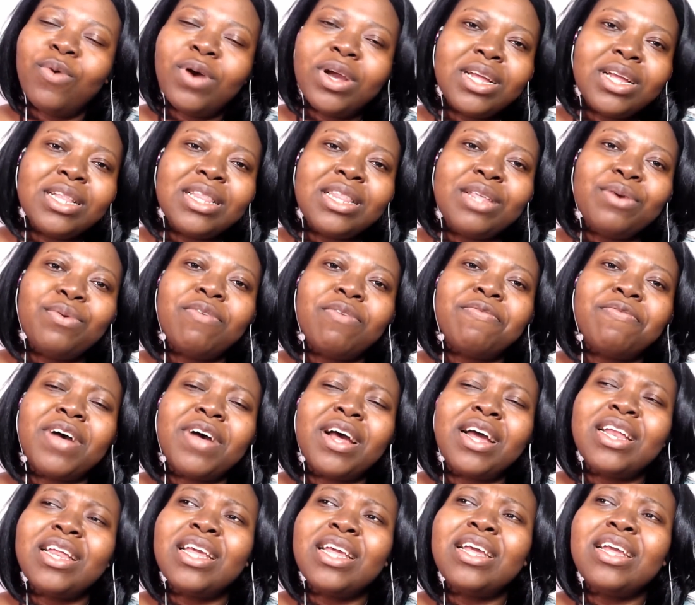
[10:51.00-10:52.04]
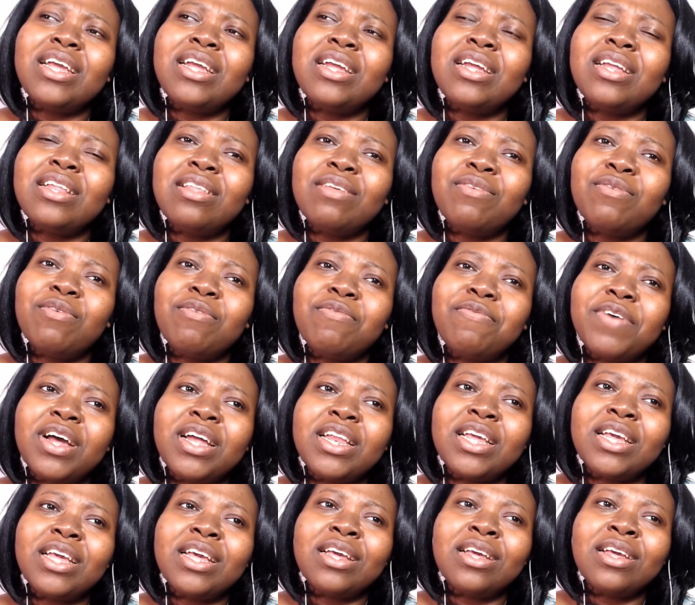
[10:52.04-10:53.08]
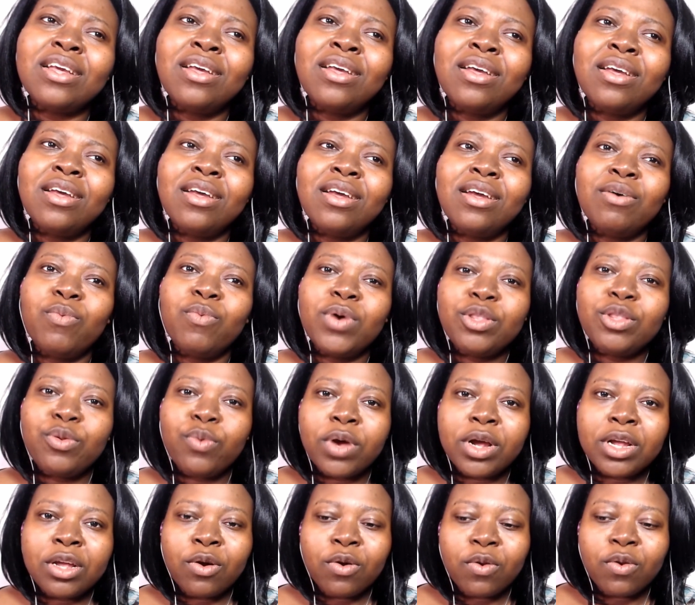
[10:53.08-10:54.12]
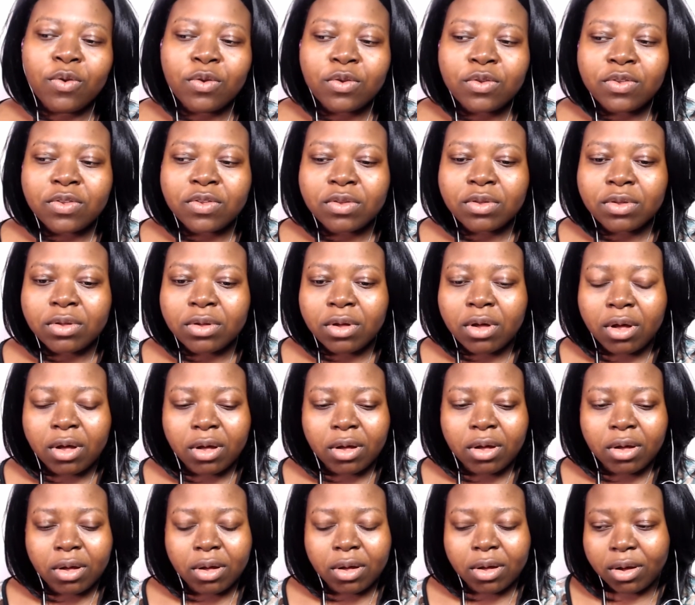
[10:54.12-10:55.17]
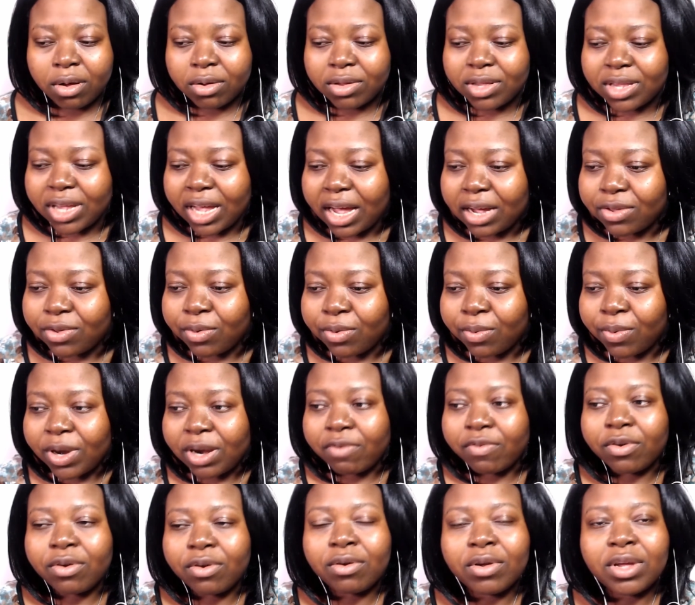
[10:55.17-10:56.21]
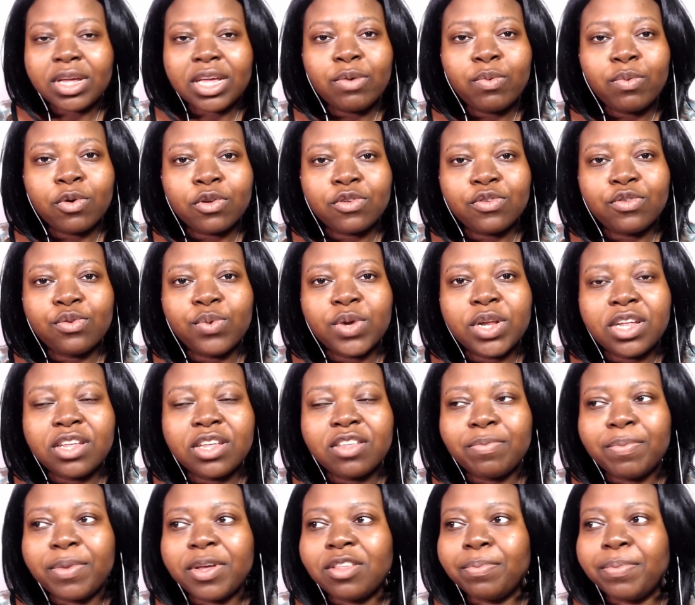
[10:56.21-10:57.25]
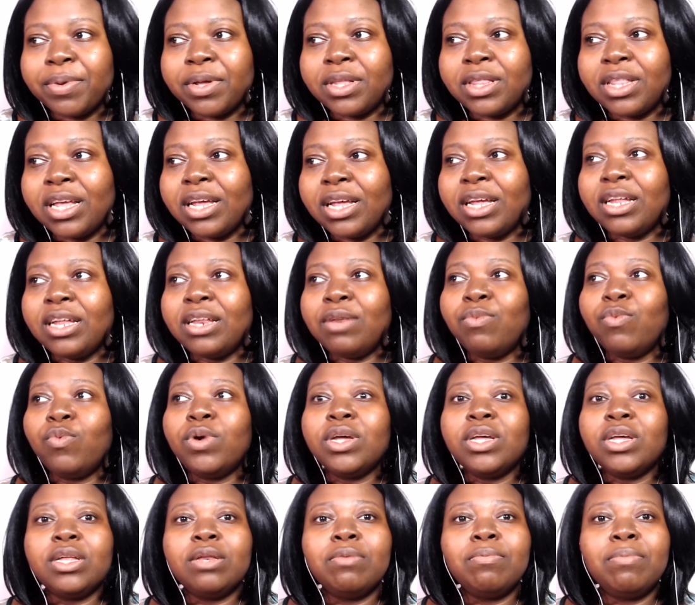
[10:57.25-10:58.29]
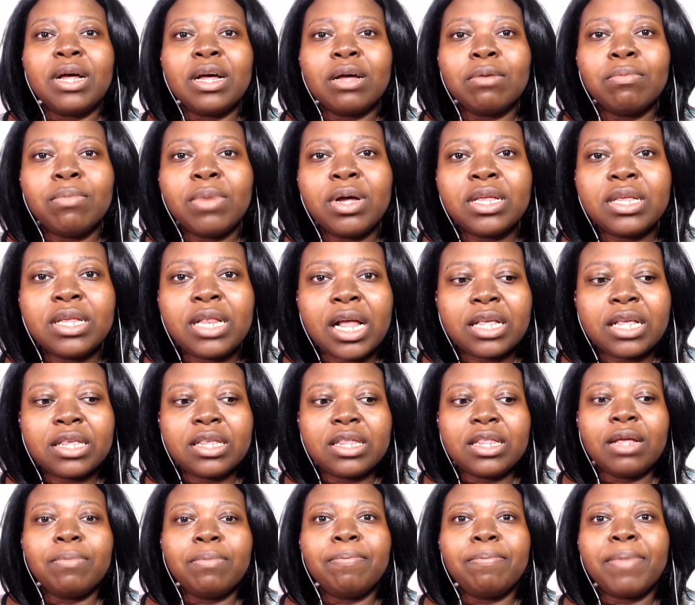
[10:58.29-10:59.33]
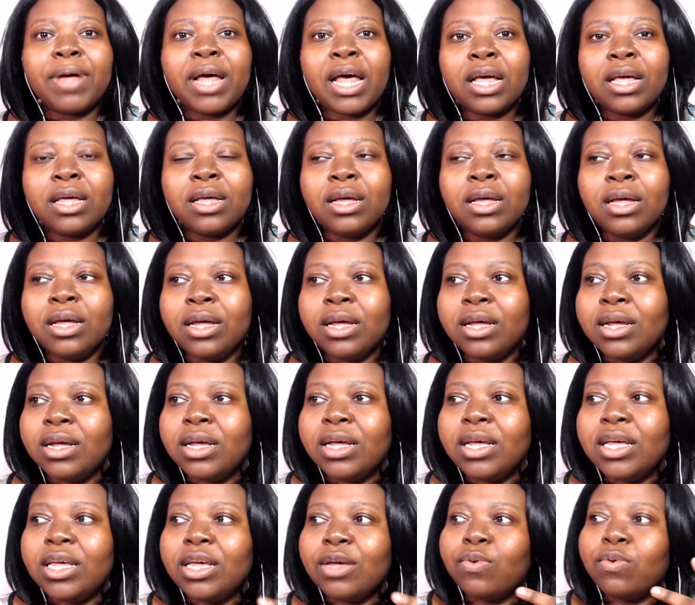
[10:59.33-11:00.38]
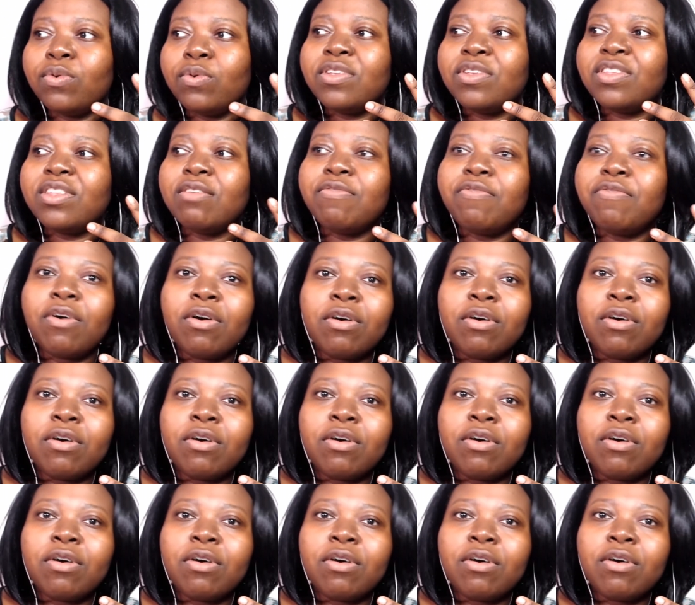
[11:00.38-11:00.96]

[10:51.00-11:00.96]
when they were fighting, when they were in close contact or whatever, he was doing his best. But then when Magma like stepped back, he couldn't see